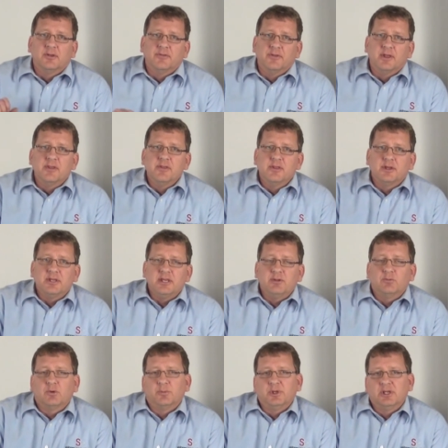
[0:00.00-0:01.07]
Then the heat
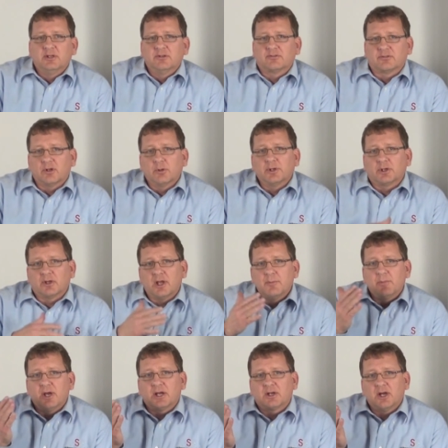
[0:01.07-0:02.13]
will begin to slowly
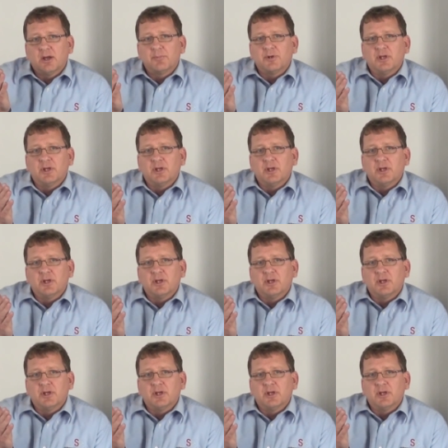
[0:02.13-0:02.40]
climb back up,